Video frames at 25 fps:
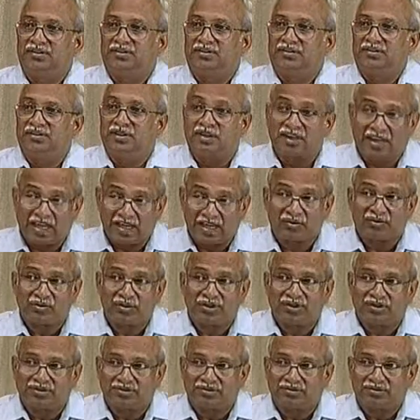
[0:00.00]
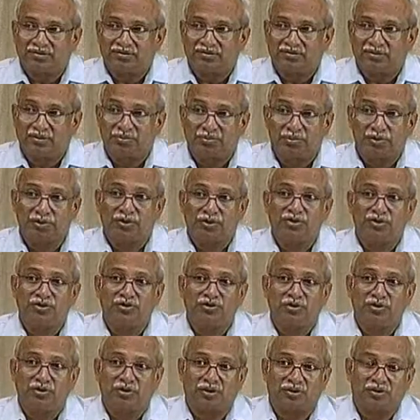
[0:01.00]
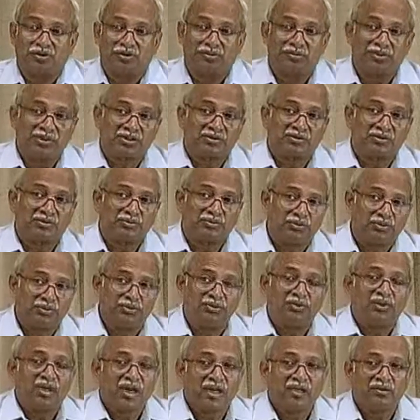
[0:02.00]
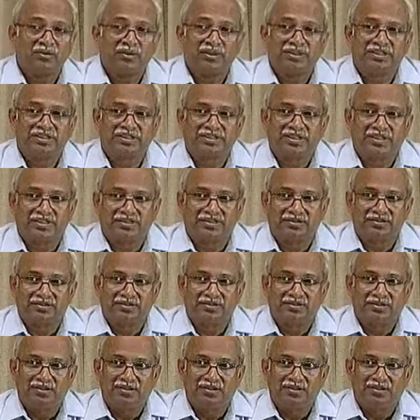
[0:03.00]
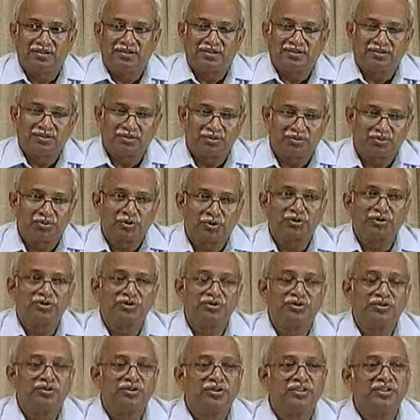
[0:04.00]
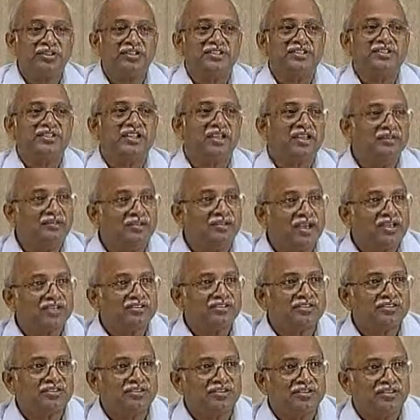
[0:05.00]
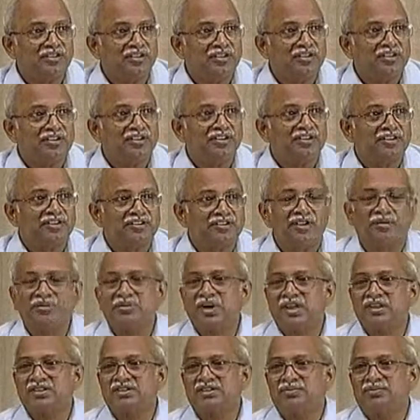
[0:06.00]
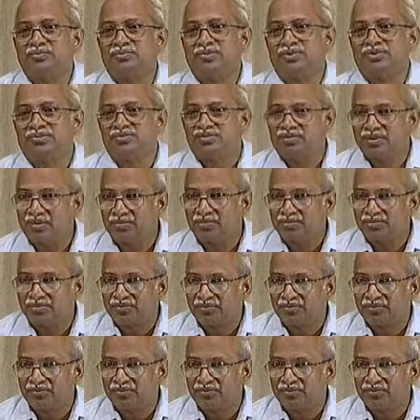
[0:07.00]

The calculation, the procedure on the basis of which you calculate stress, the procedure itself has some assumptions, some